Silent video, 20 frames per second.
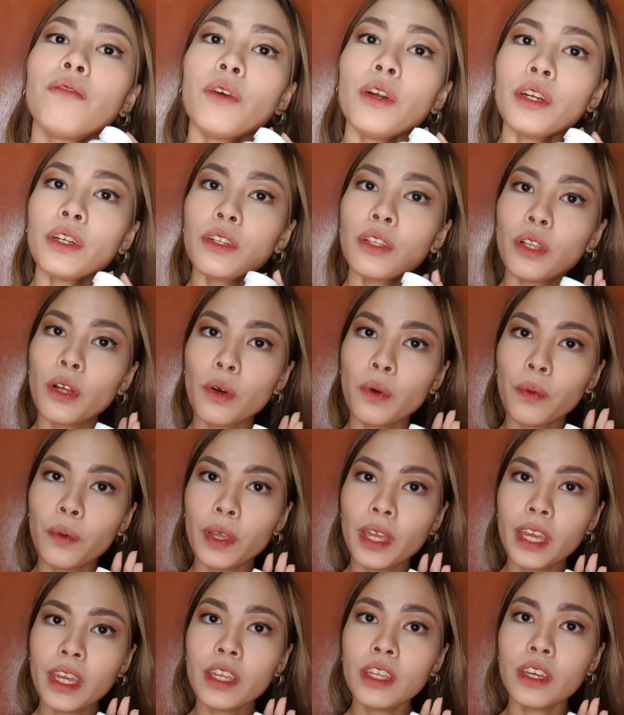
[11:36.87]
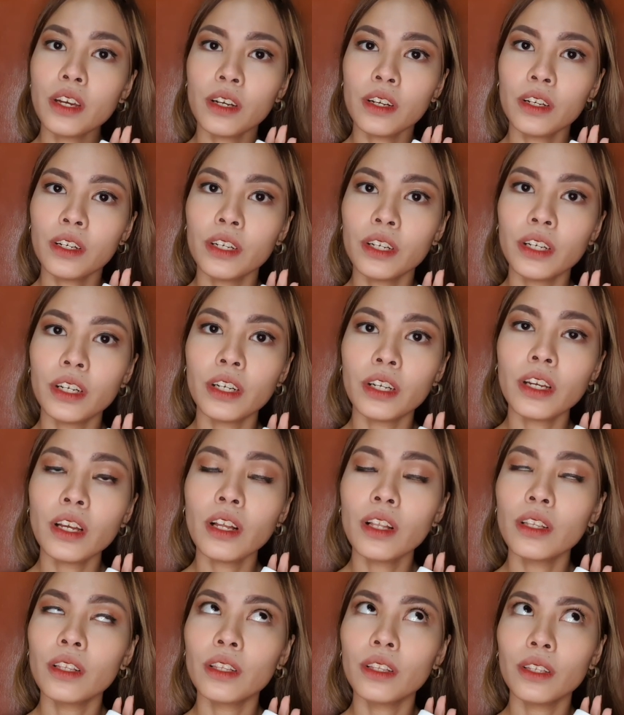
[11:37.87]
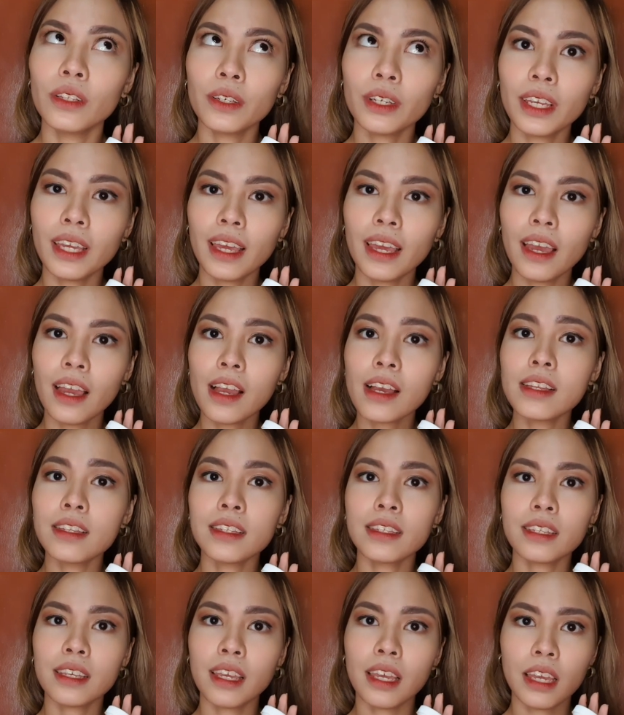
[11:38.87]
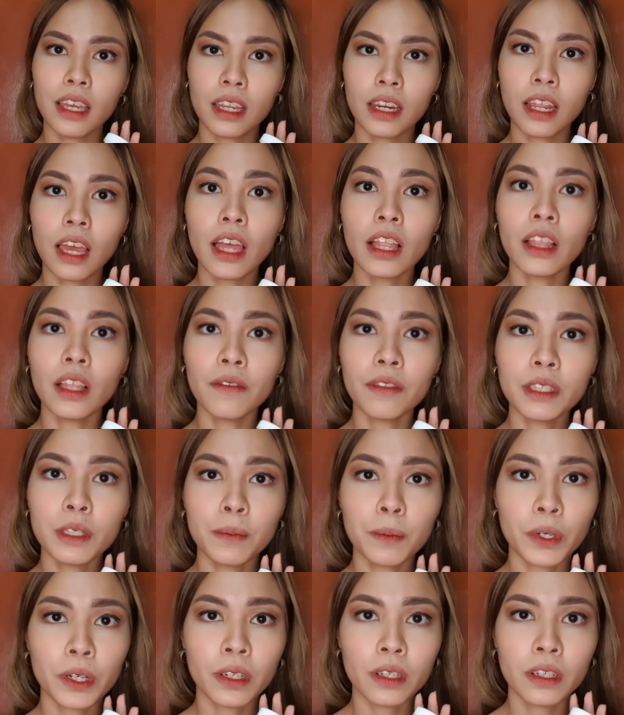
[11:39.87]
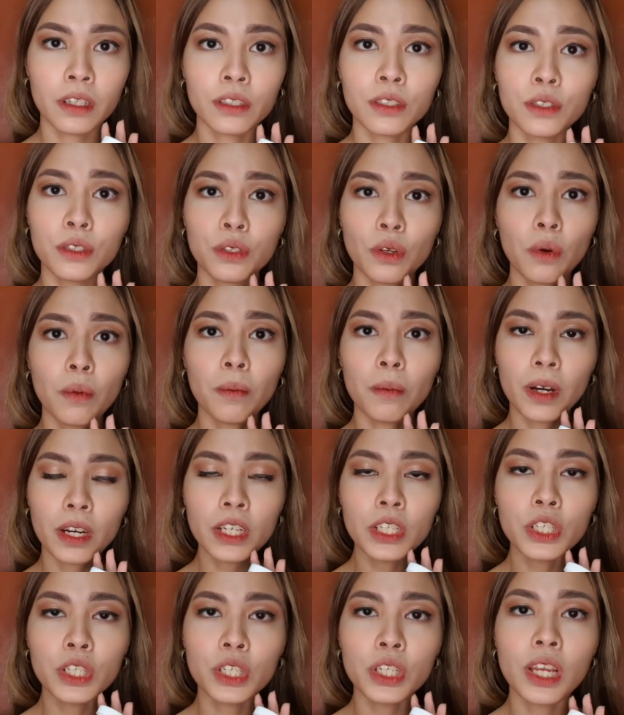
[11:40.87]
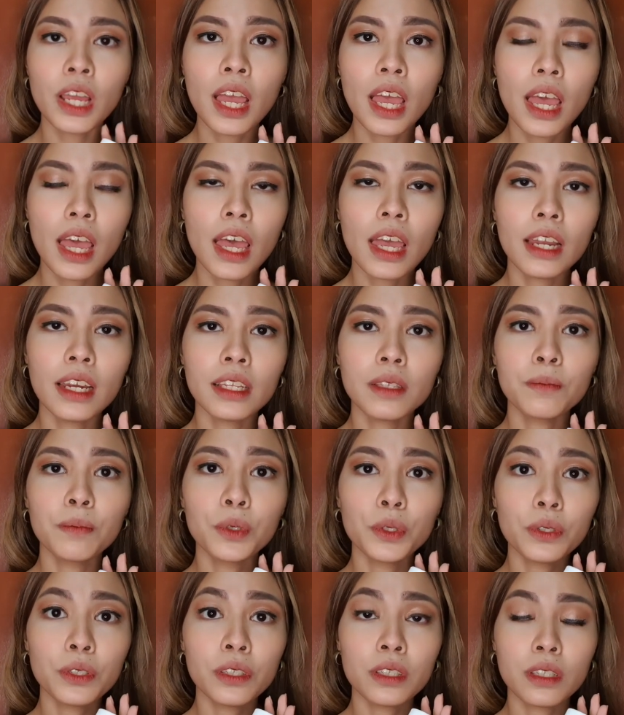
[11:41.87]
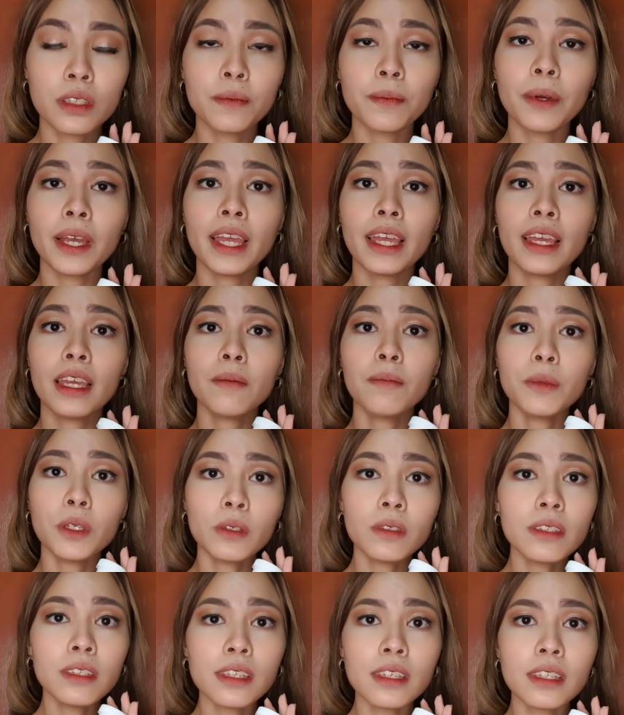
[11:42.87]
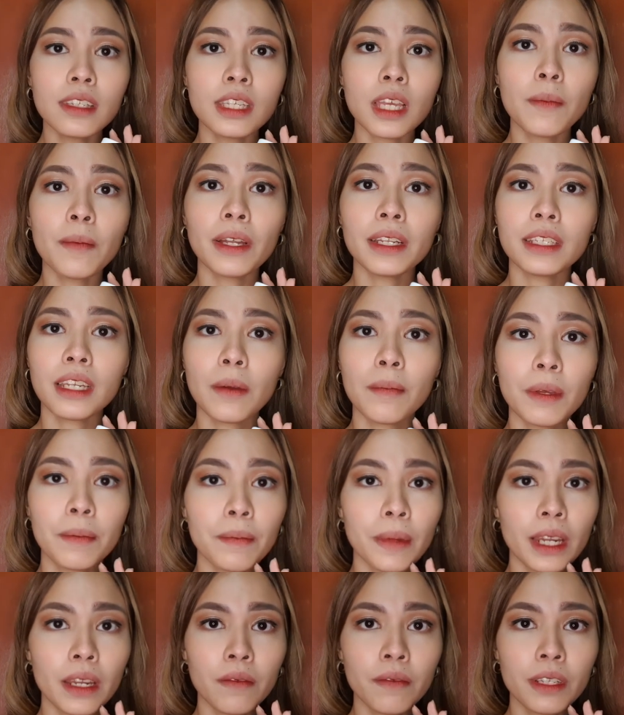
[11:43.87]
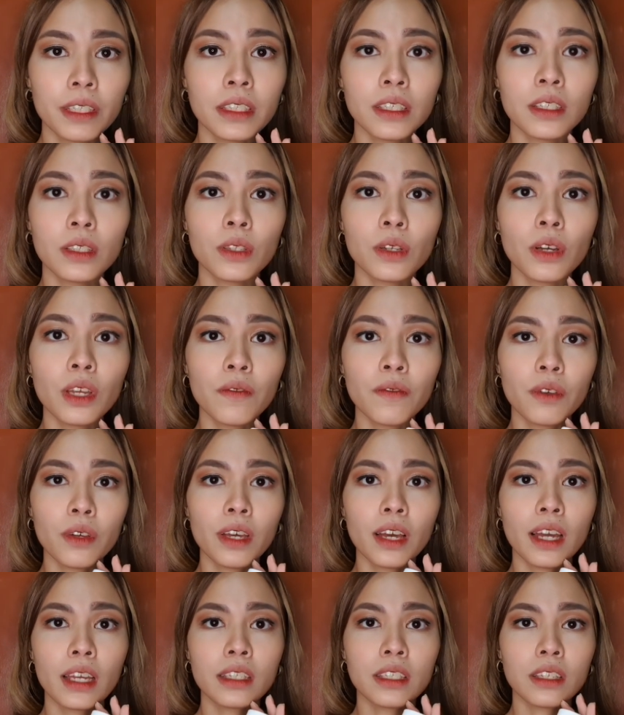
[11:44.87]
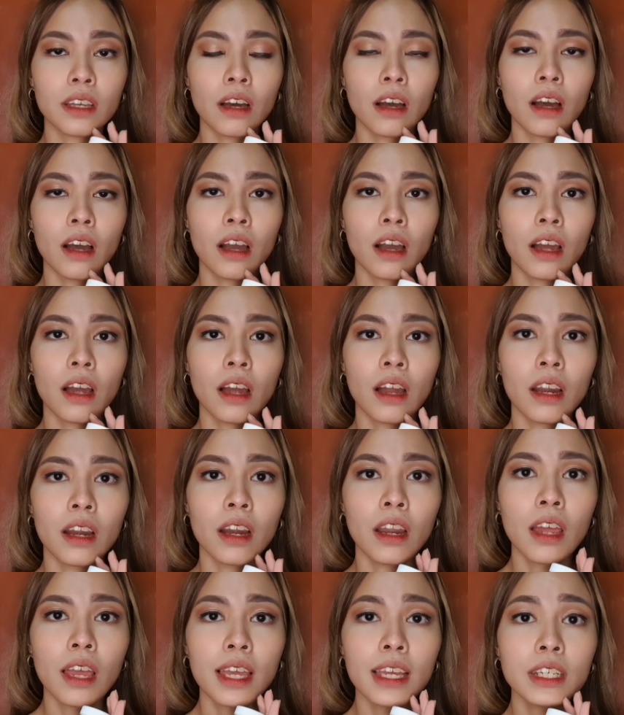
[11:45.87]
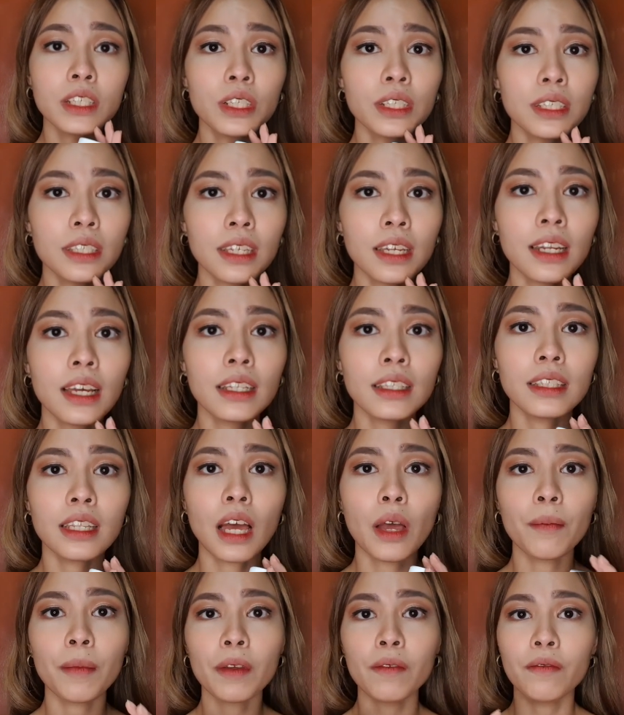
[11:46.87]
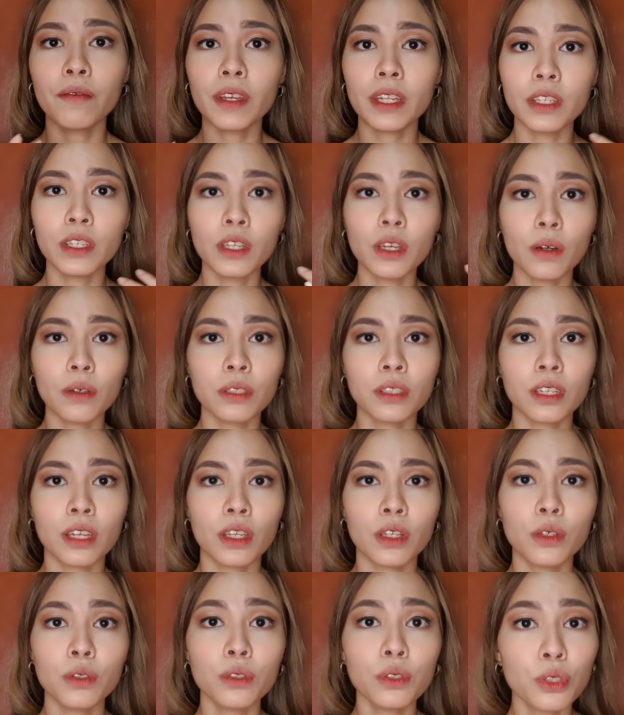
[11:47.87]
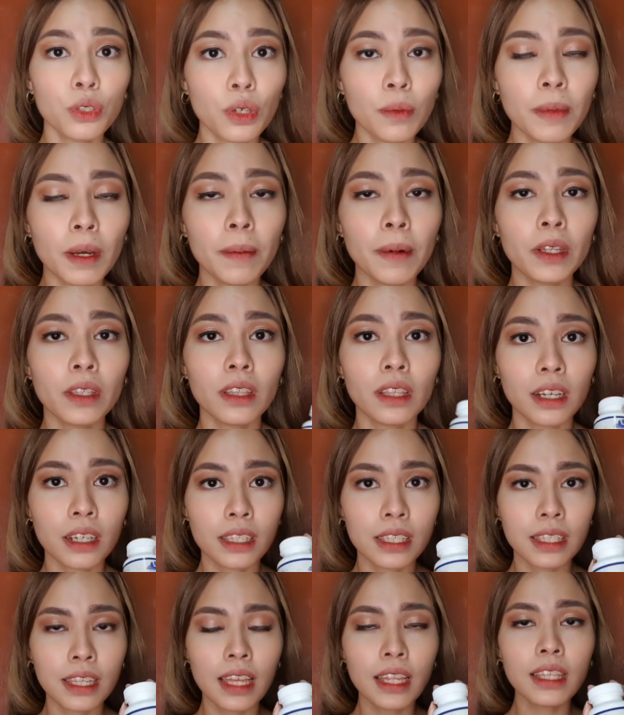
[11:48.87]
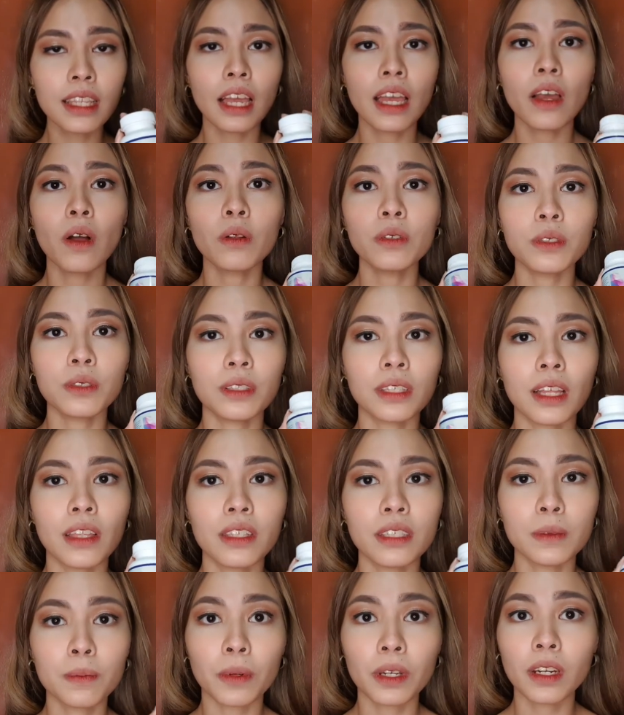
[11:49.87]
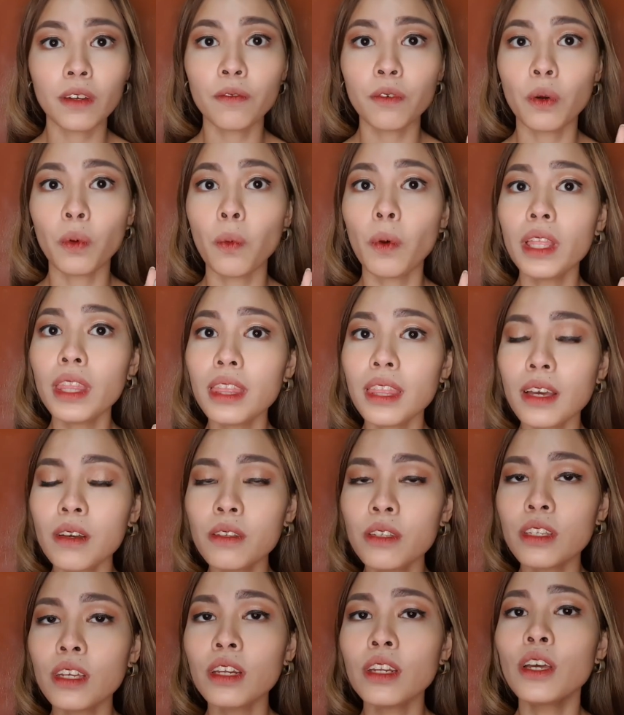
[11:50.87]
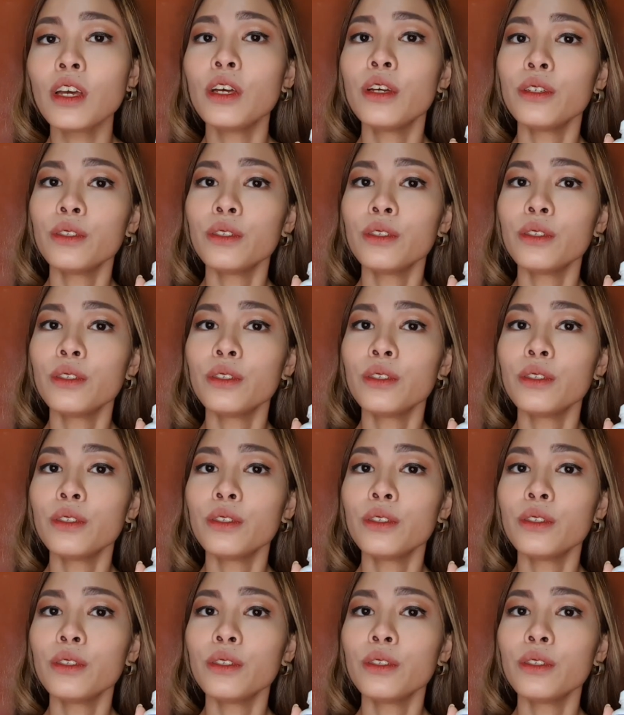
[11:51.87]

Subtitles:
for glowing, younger looking skin. I love this product so much, and it boosts my immune system. Ang daming benefits nito. If you guys are interested, ang daming videos sa YouTube about Luxent. I also sell this product for 1,200